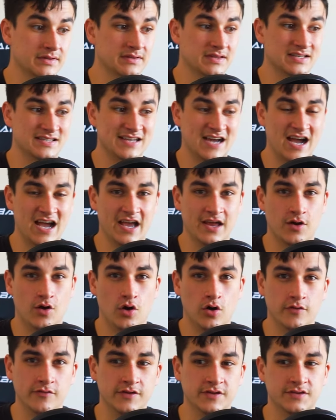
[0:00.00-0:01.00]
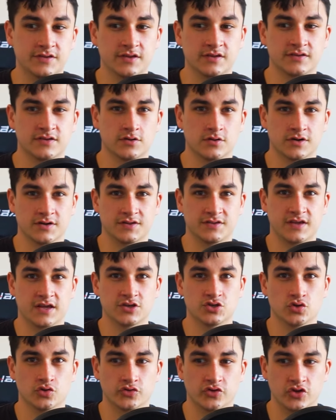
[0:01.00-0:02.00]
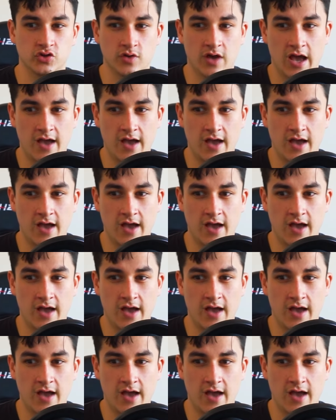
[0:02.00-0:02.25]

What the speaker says: the diet, all these things that are essential to you